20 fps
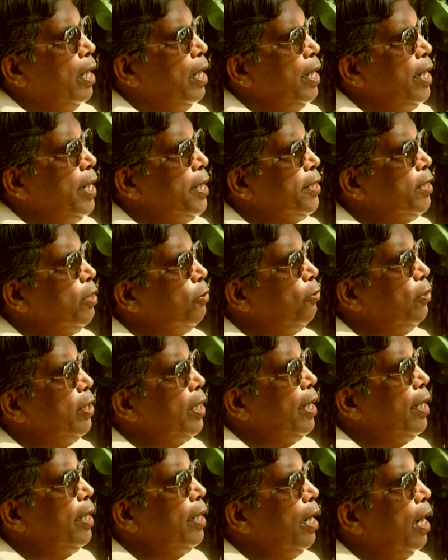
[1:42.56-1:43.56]
Later,
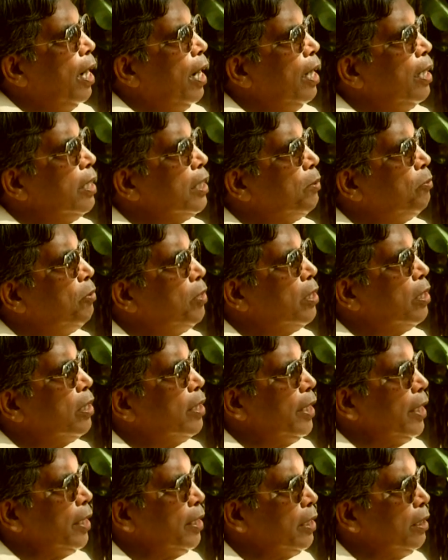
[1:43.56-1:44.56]
when I asked for the
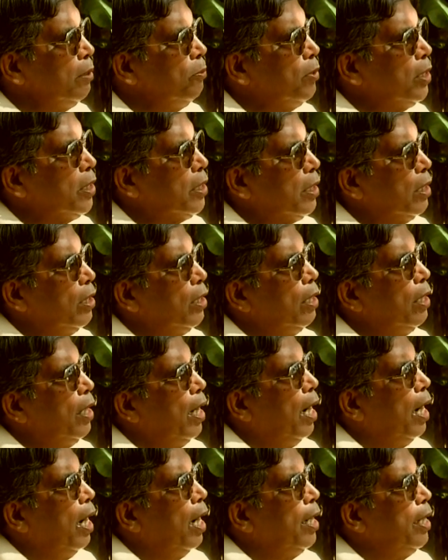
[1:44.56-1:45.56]
text of the
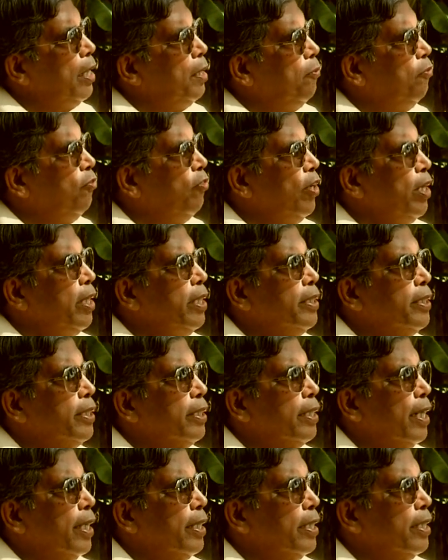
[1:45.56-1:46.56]
song, I felt
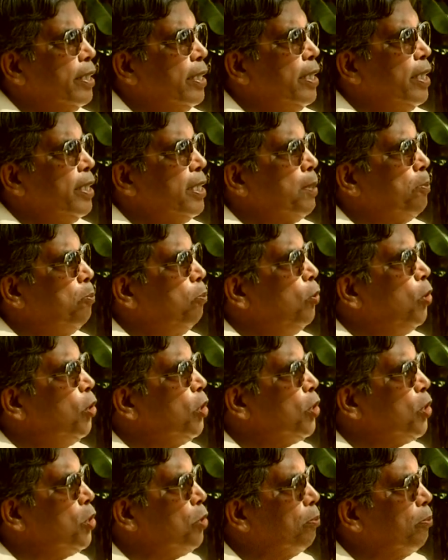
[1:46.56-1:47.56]
that they spoke
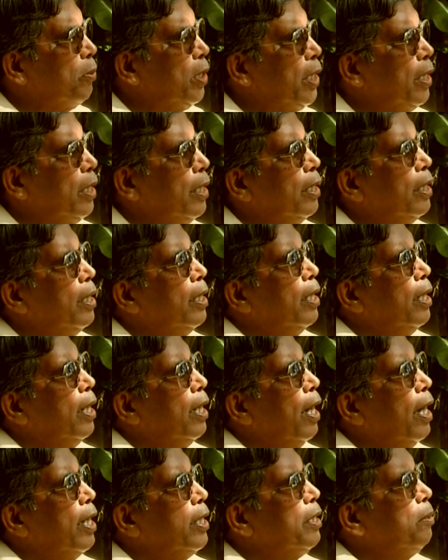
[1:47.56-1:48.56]
to me
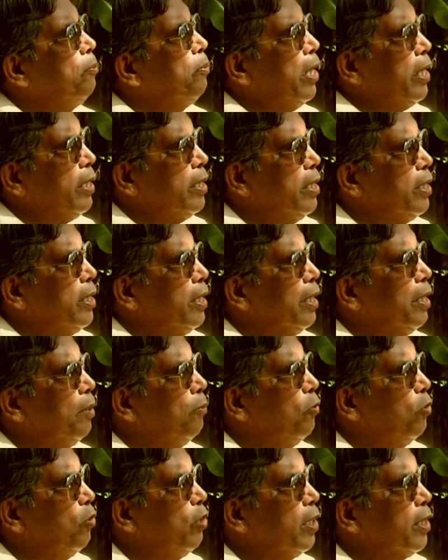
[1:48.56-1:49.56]
as a
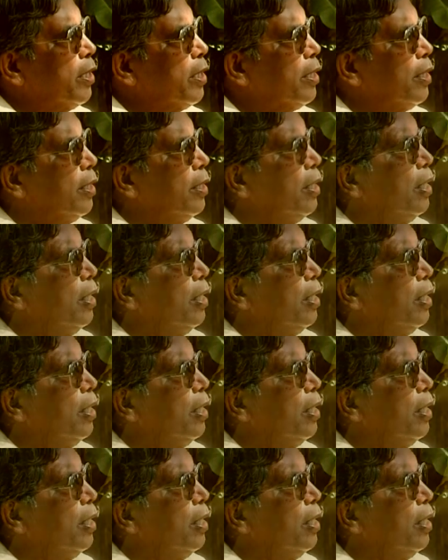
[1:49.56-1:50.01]
practicing poet,